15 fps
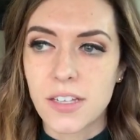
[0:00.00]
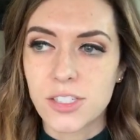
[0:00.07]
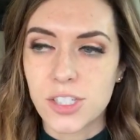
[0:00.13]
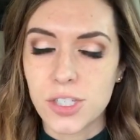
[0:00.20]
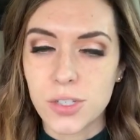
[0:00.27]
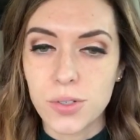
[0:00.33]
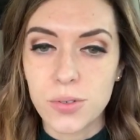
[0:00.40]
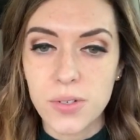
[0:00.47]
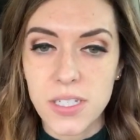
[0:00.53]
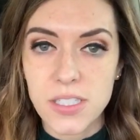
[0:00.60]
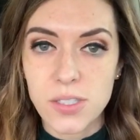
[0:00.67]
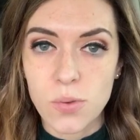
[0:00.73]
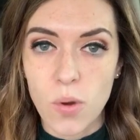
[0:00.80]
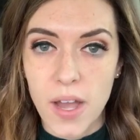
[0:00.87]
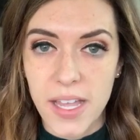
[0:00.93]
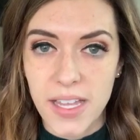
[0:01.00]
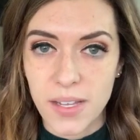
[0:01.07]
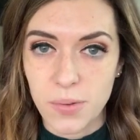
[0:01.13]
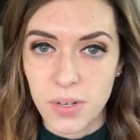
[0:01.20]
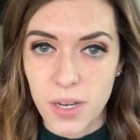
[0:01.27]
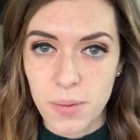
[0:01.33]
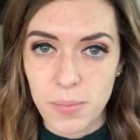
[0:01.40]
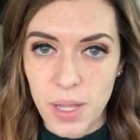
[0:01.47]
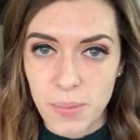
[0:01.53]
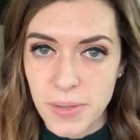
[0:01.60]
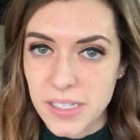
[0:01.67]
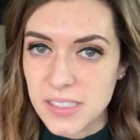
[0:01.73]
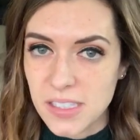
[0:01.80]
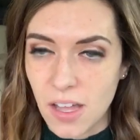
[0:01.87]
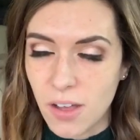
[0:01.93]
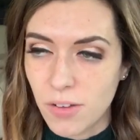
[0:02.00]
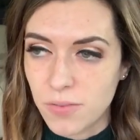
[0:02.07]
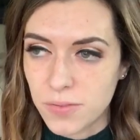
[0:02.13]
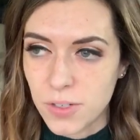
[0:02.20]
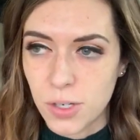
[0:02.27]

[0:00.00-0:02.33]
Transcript: Two, it's quiet when I'm by myself.